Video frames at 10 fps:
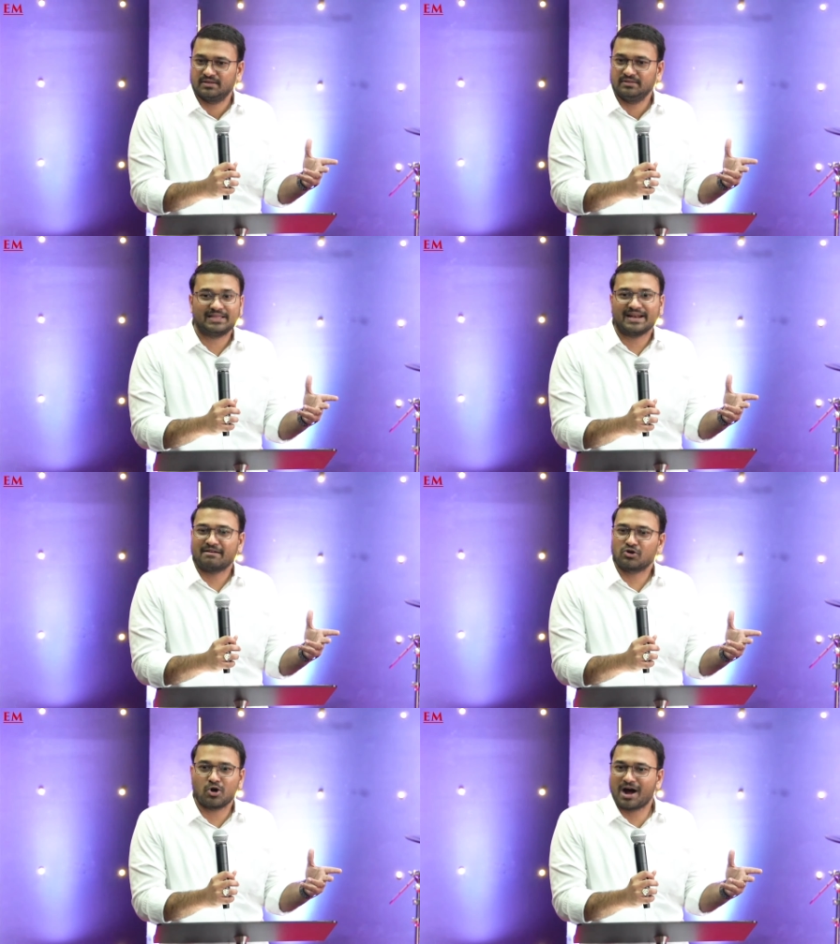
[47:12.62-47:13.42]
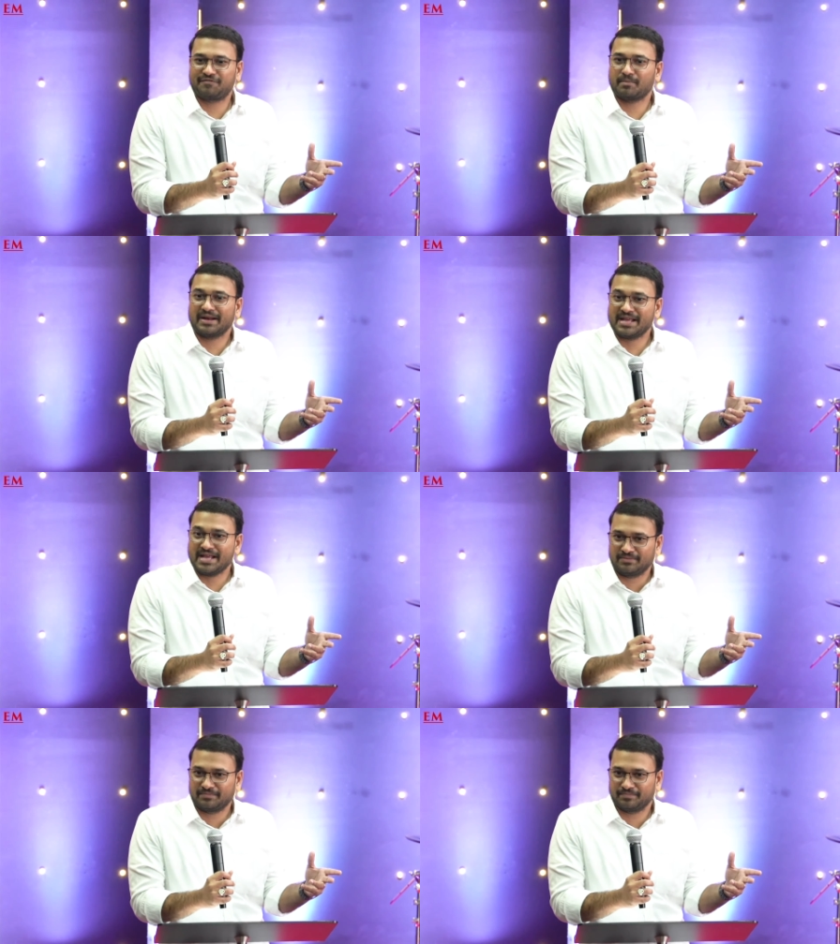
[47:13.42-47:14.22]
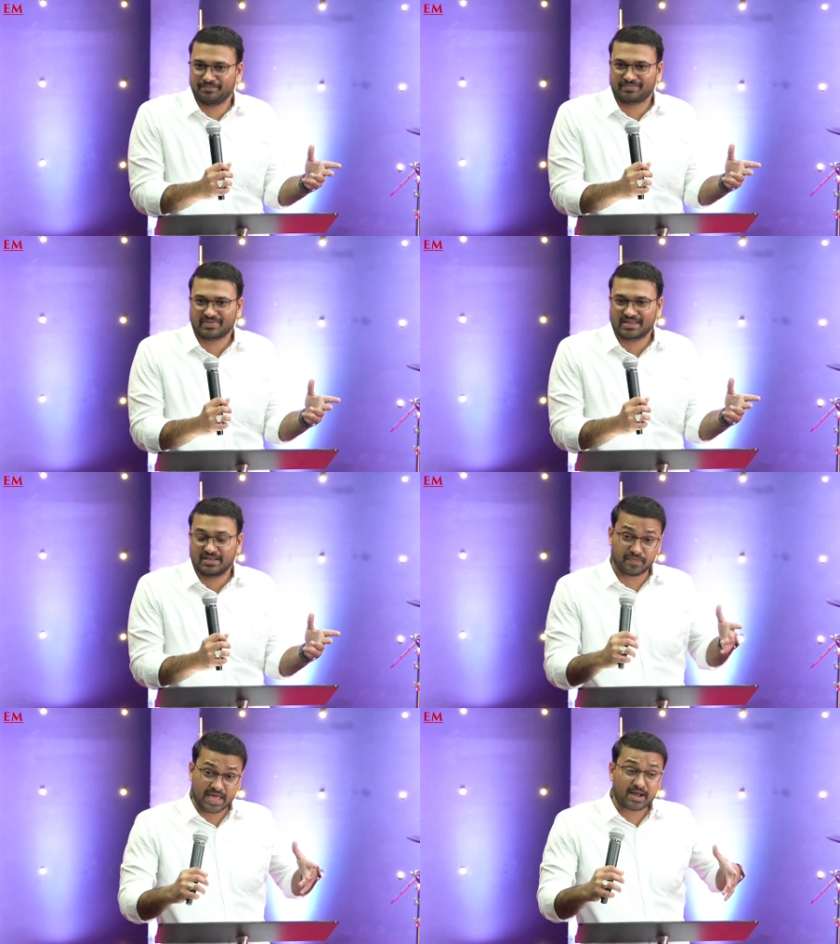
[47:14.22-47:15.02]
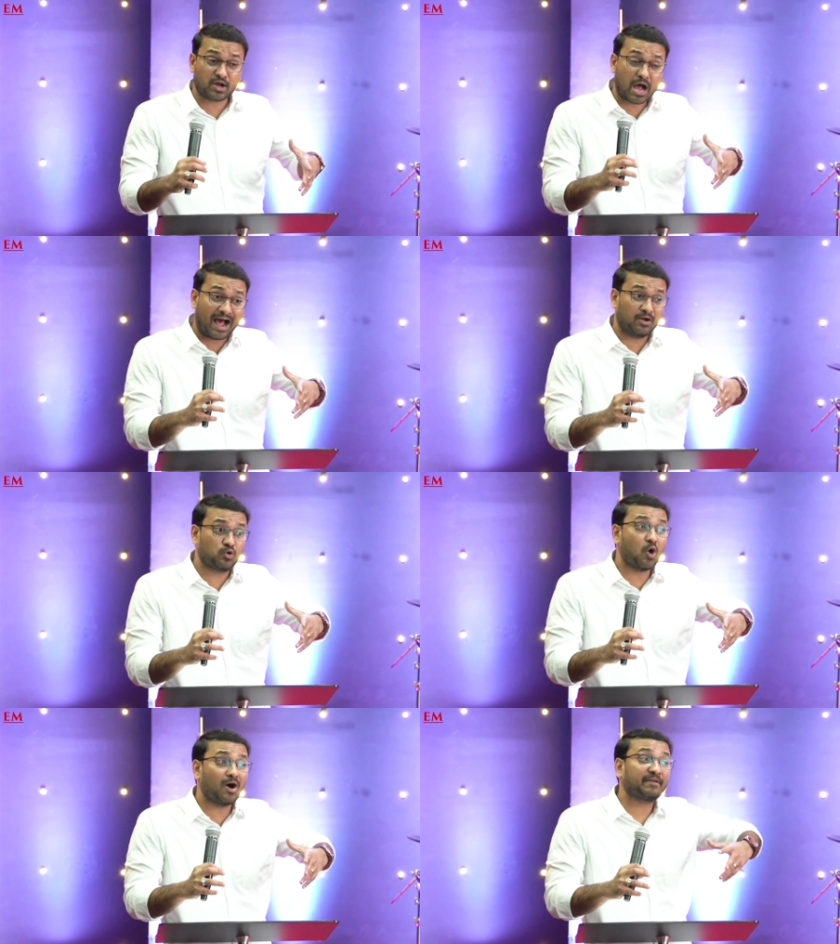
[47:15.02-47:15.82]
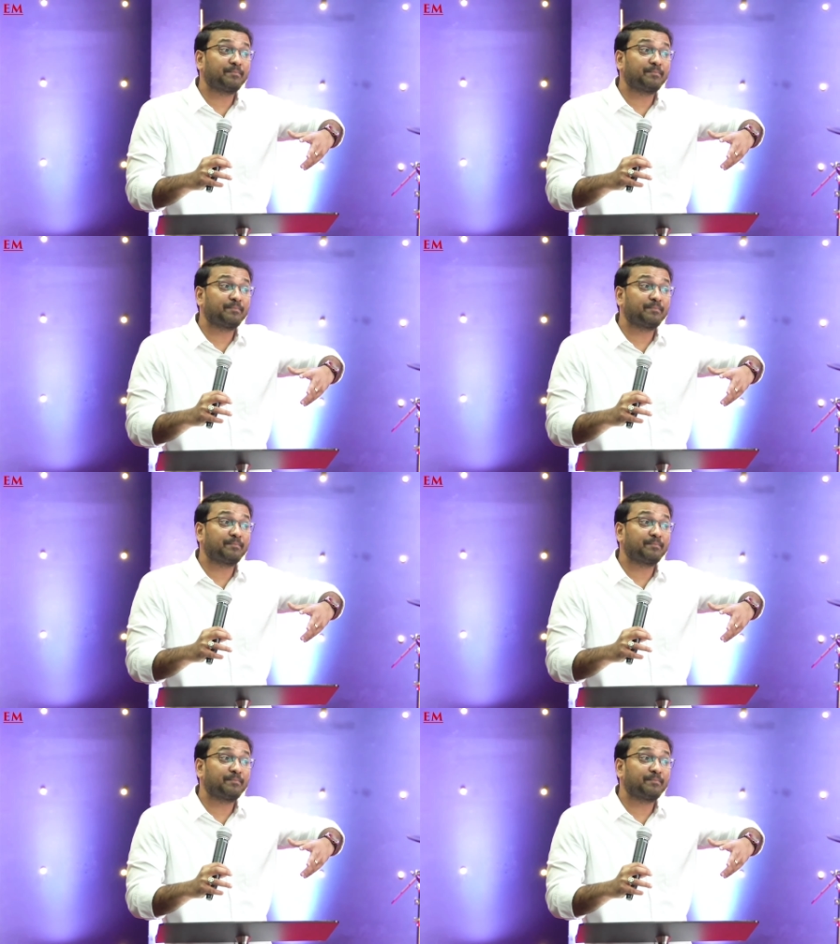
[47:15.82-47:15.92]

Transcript: They never go after money. They go after